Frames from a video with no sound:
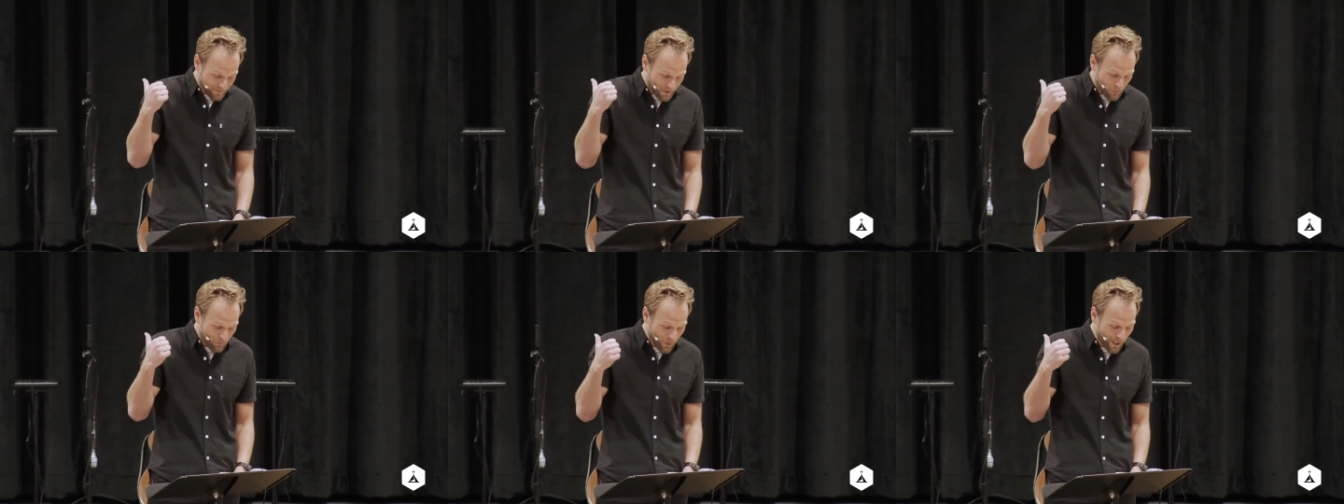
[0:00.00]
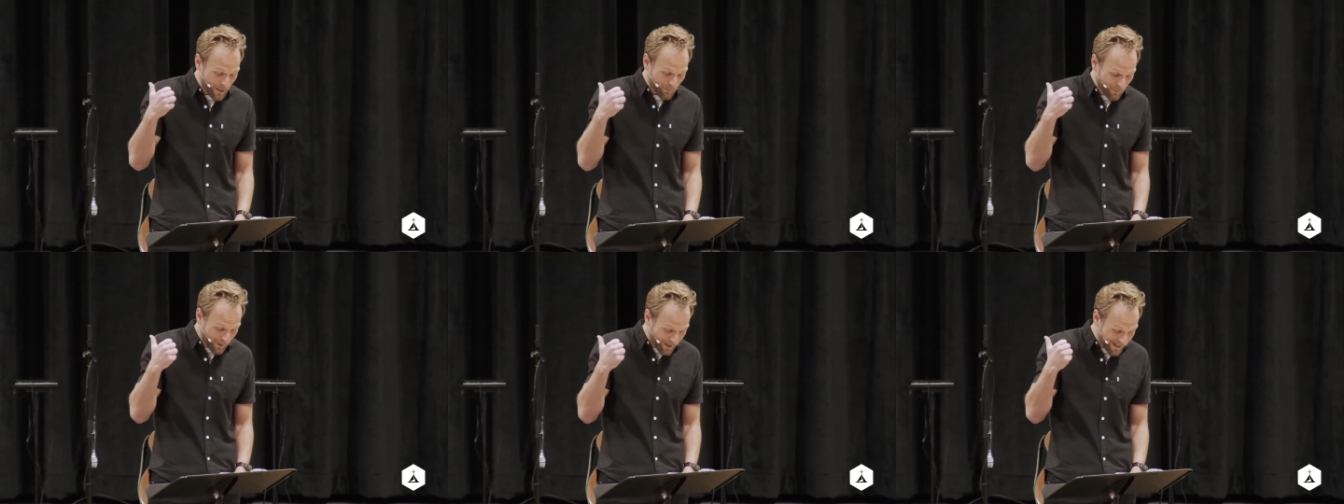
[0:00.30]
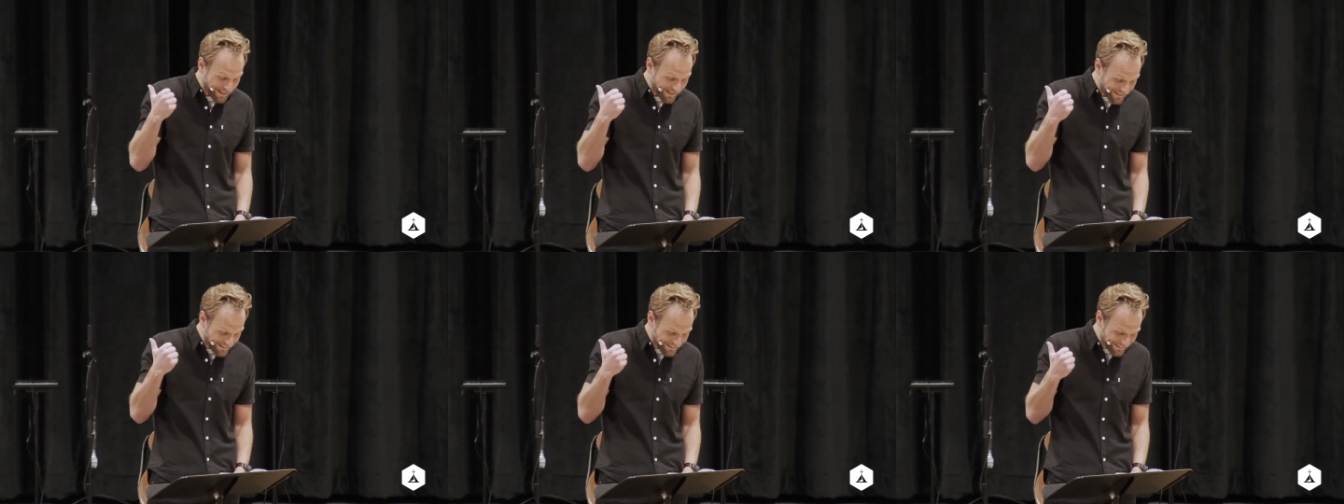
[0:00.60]
Wait,
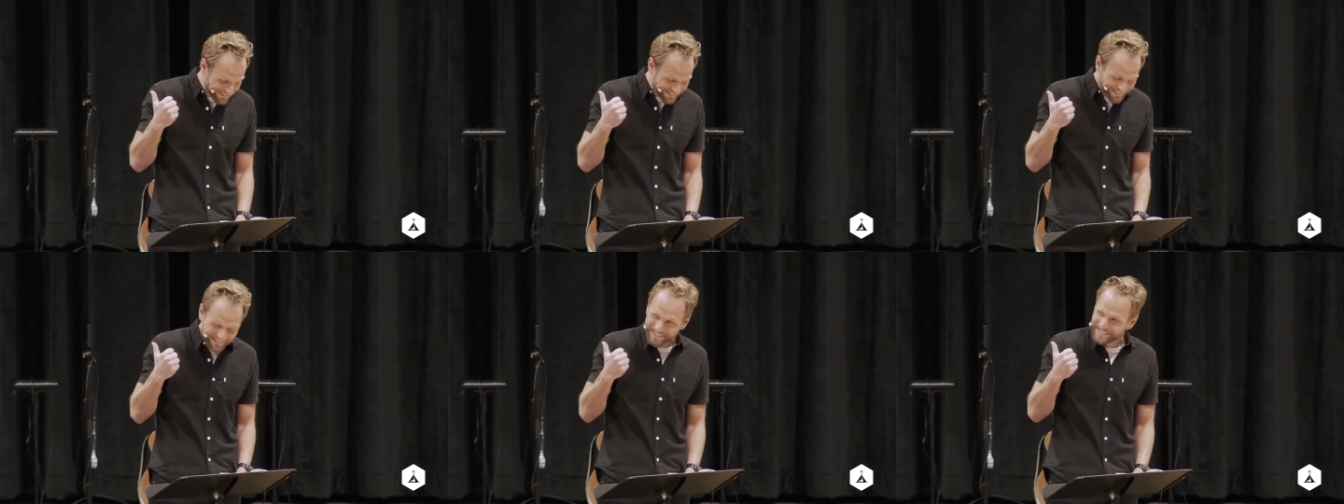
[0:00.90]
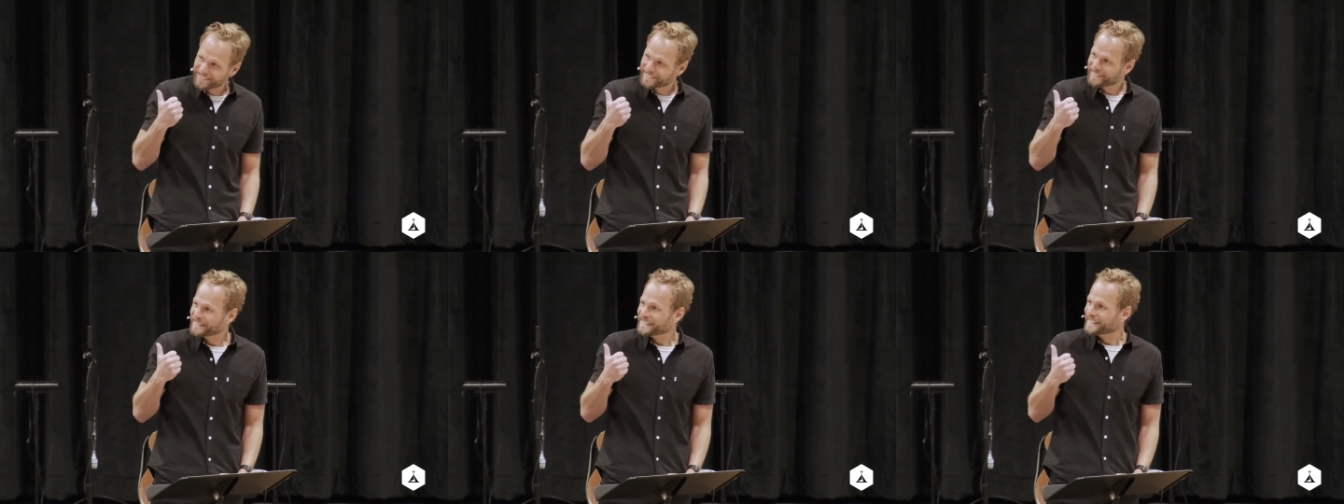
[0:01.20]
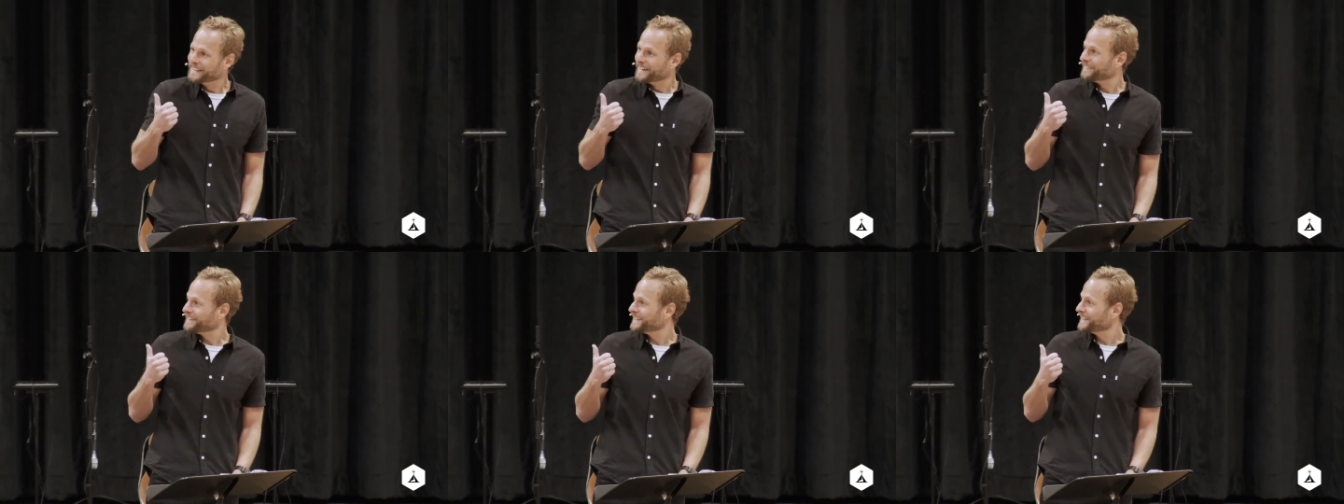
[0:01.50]
what?
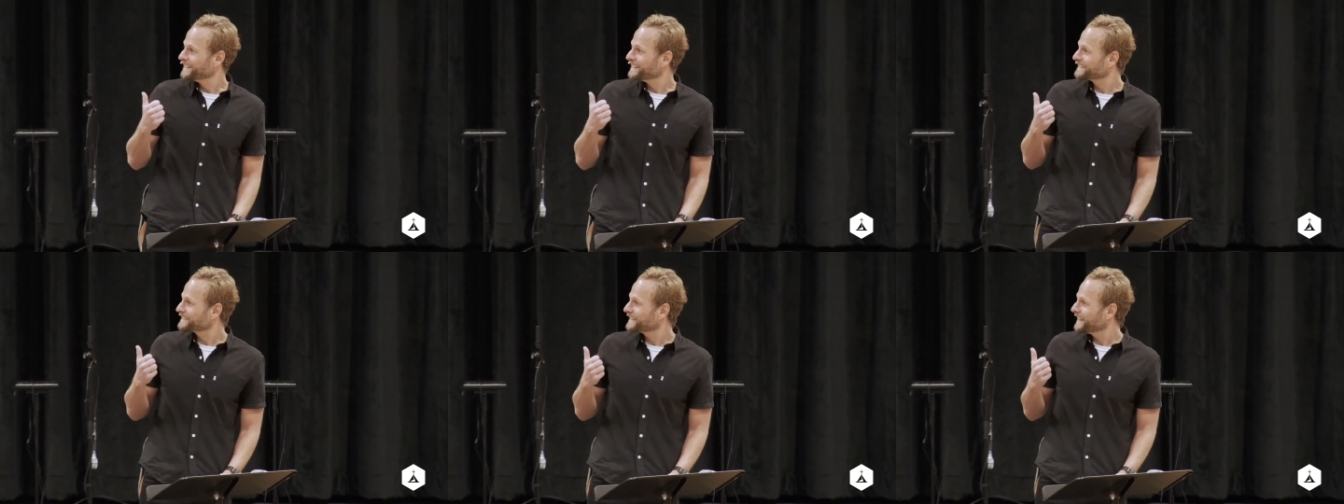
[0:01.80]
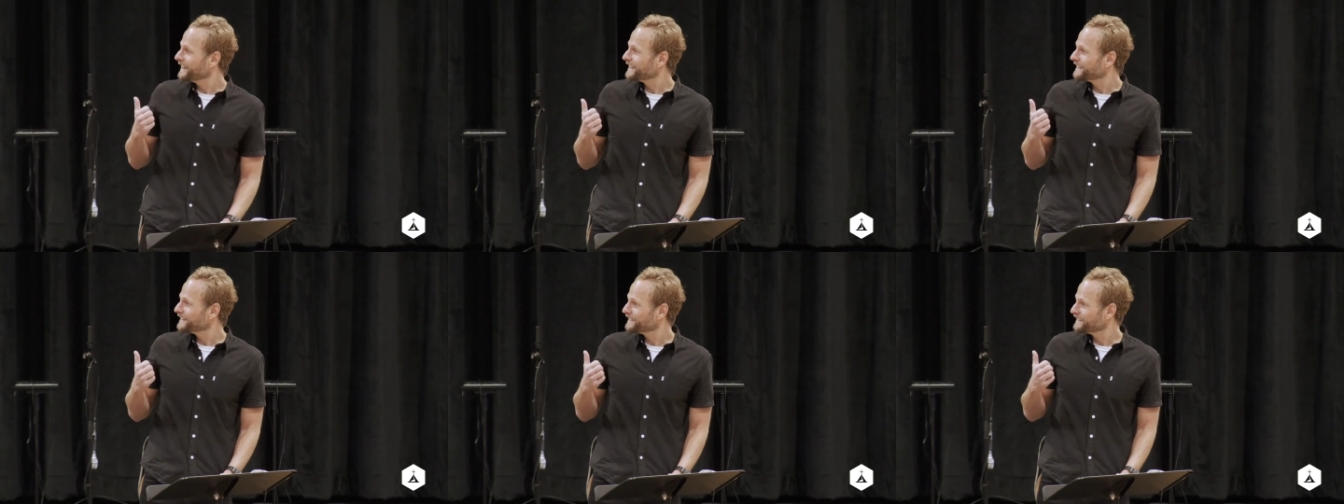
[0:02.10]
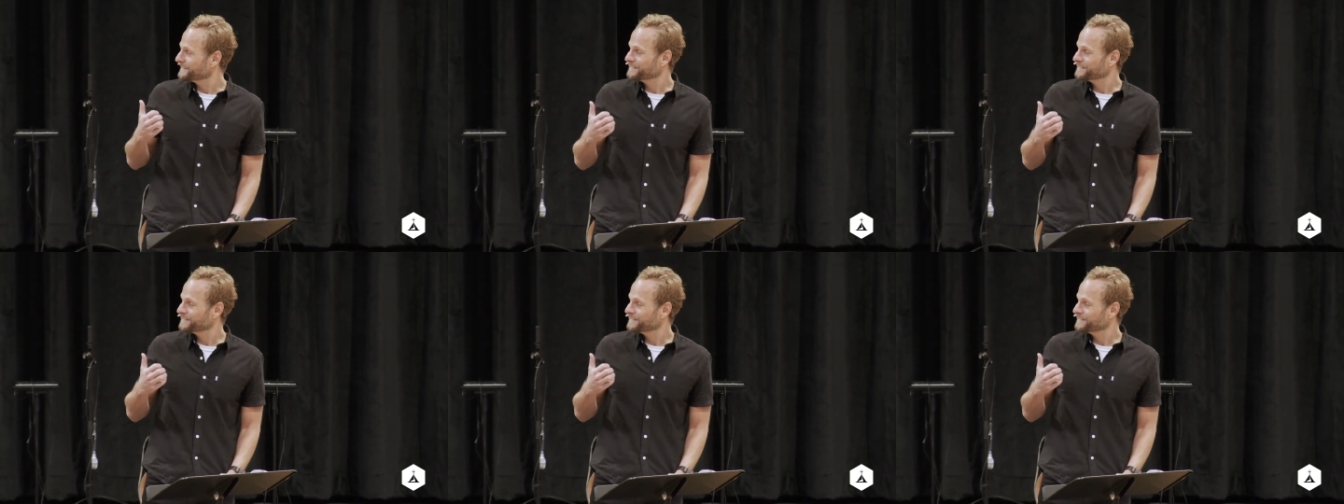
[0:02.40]
I mean, it's like